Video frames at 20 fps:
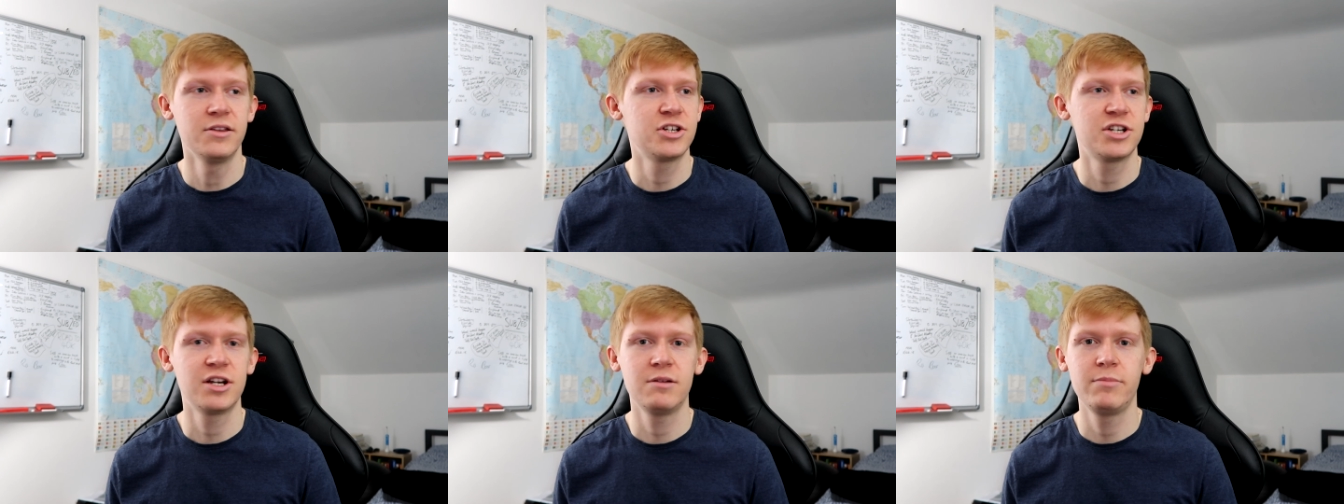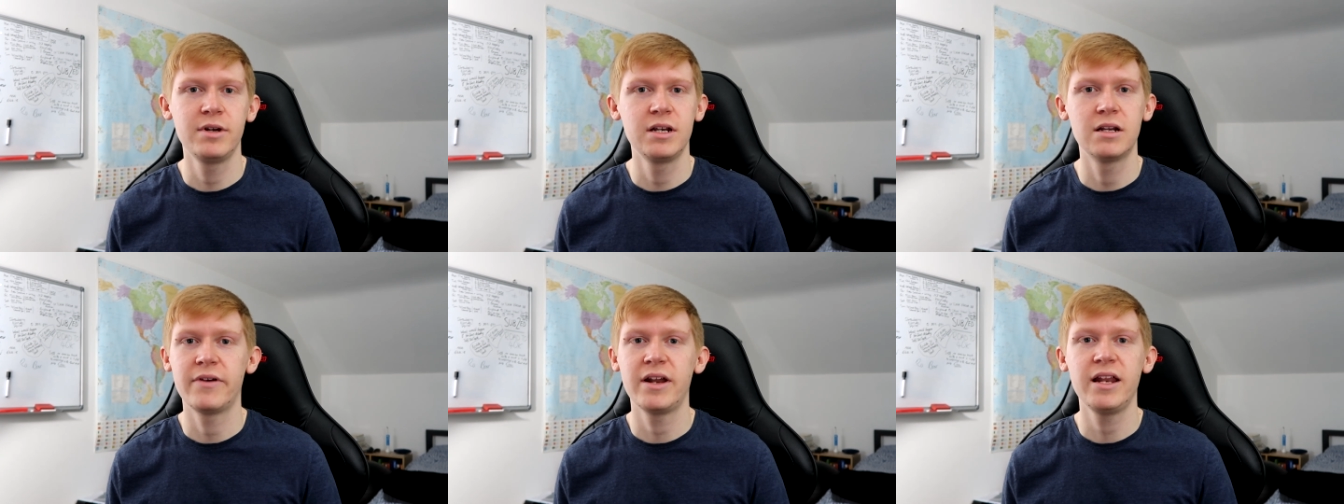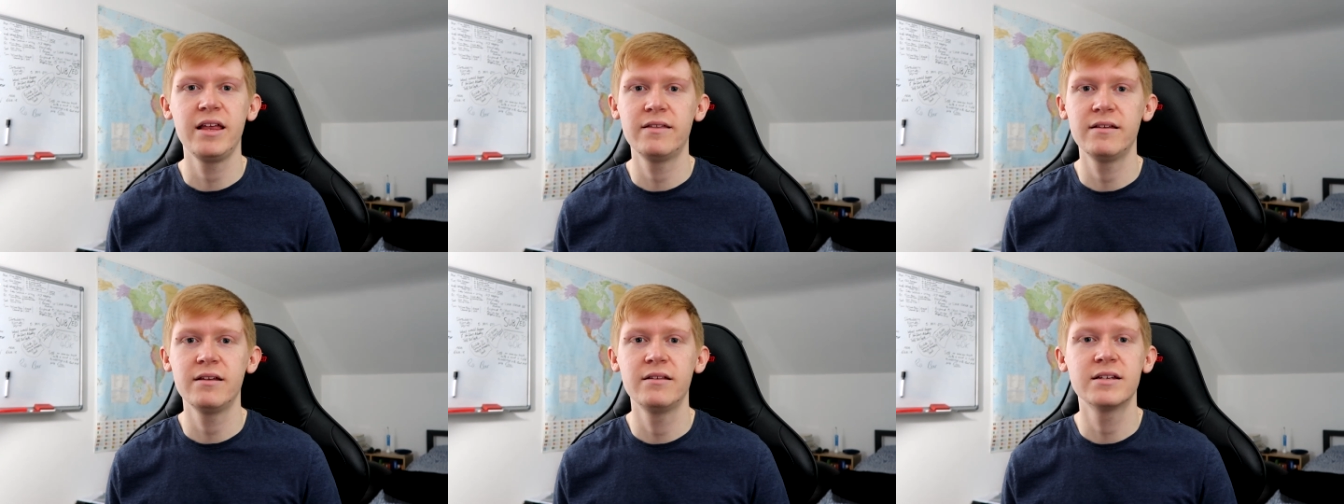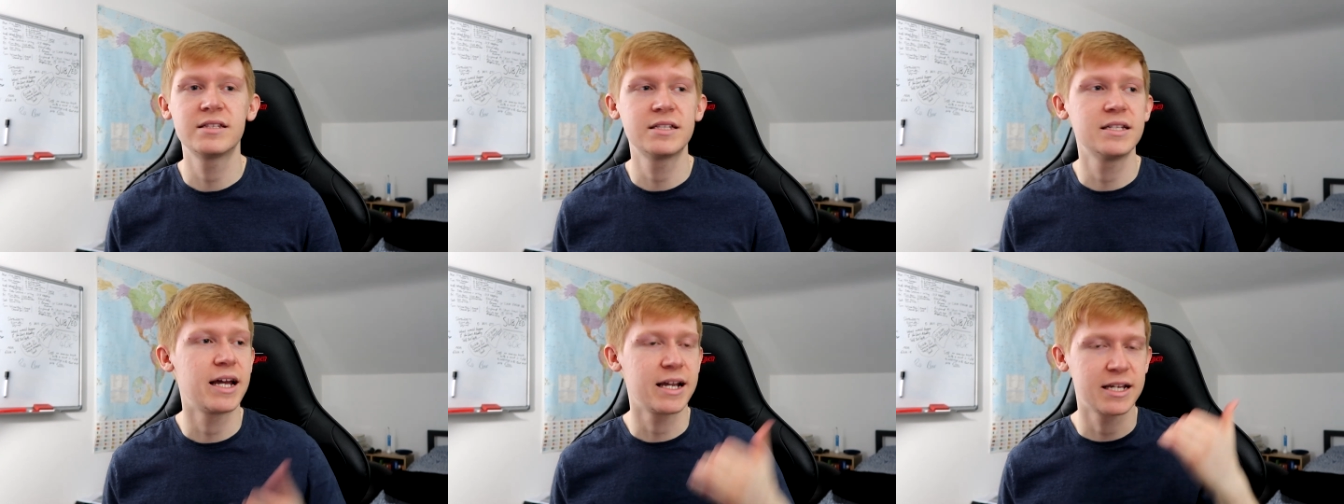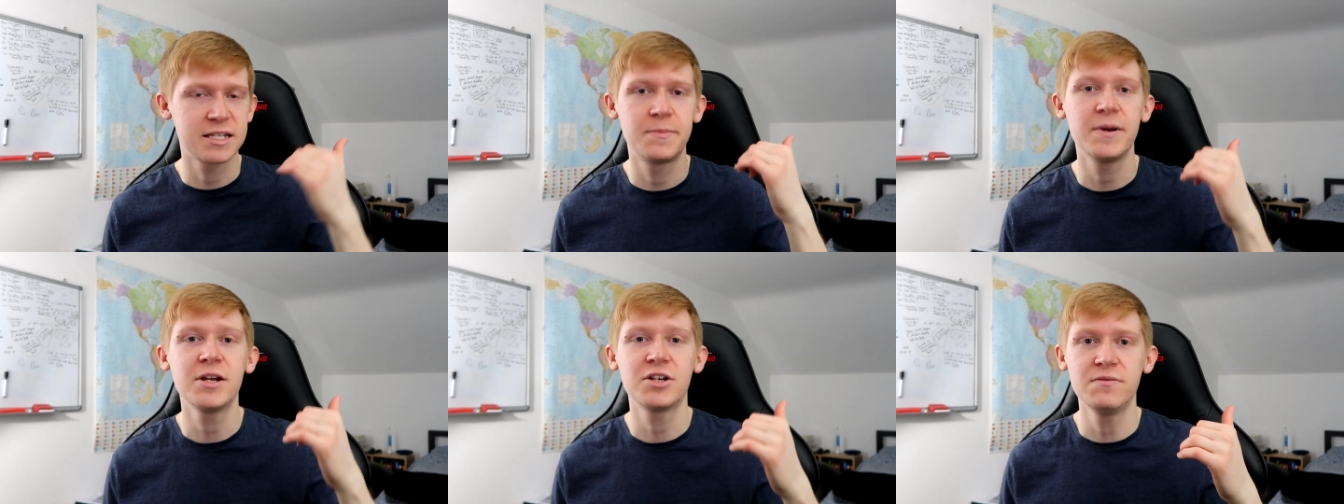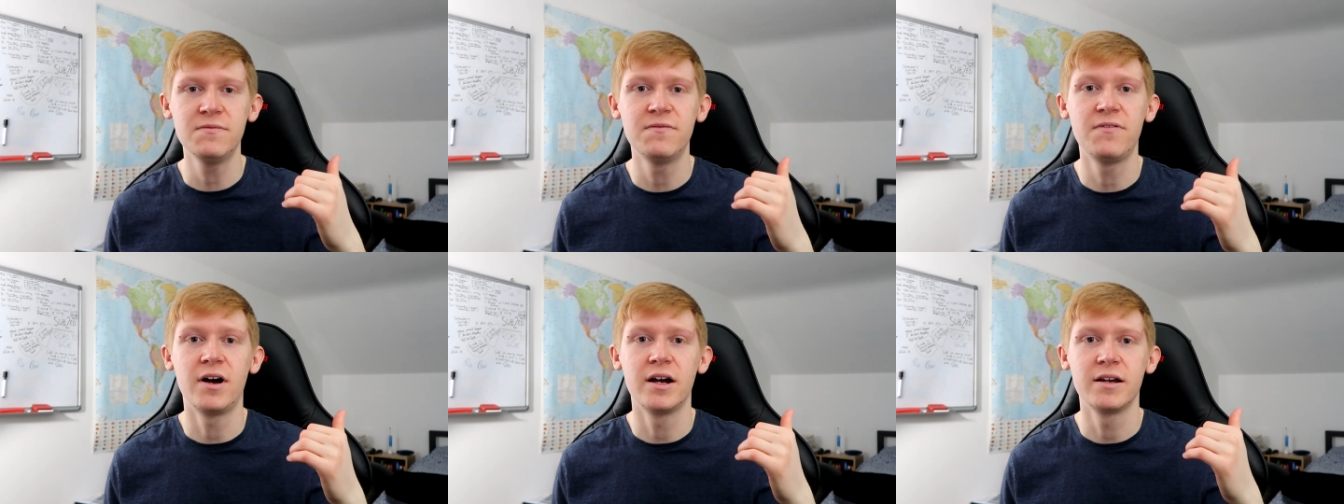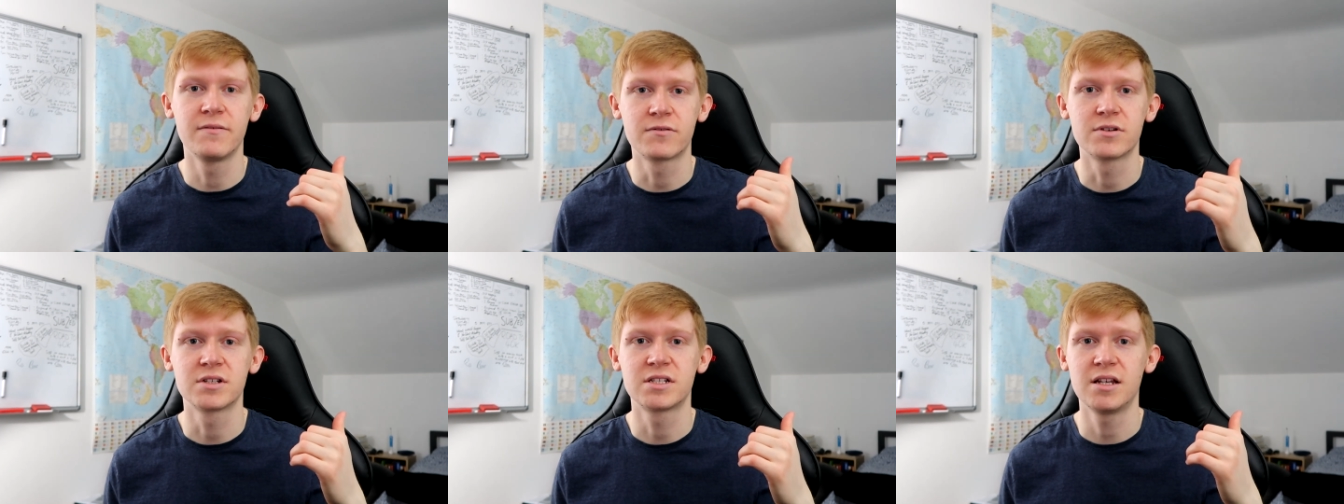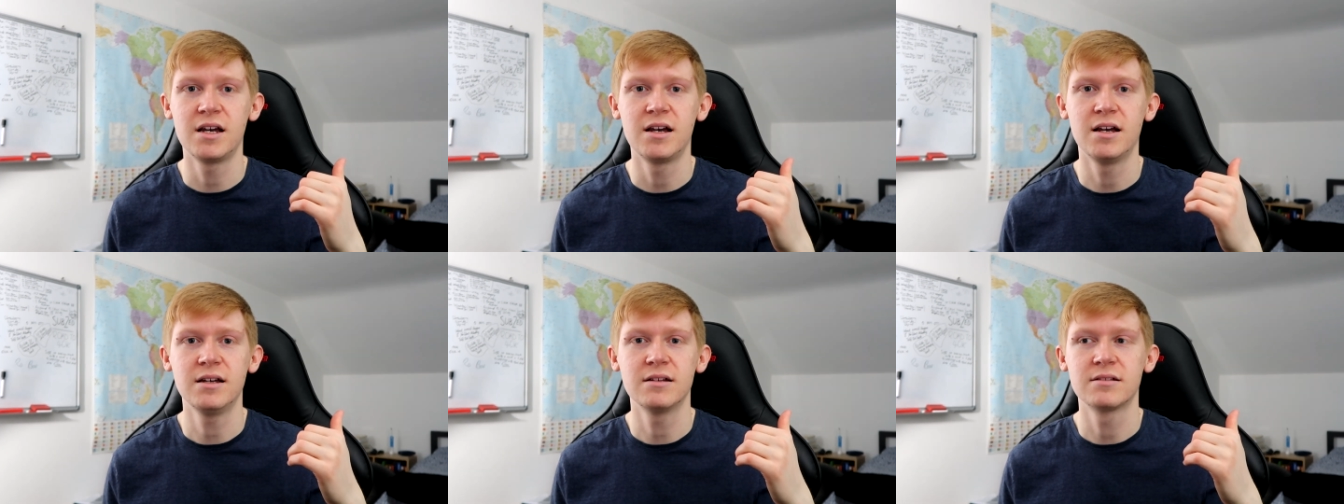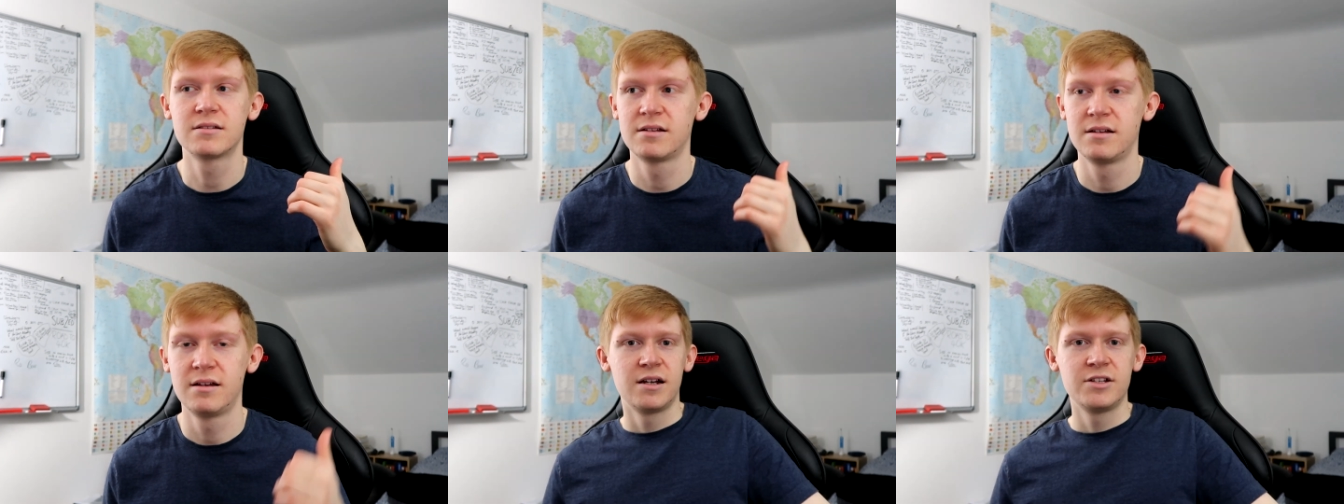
not the champion of anything. This is an exhibition fight for a start.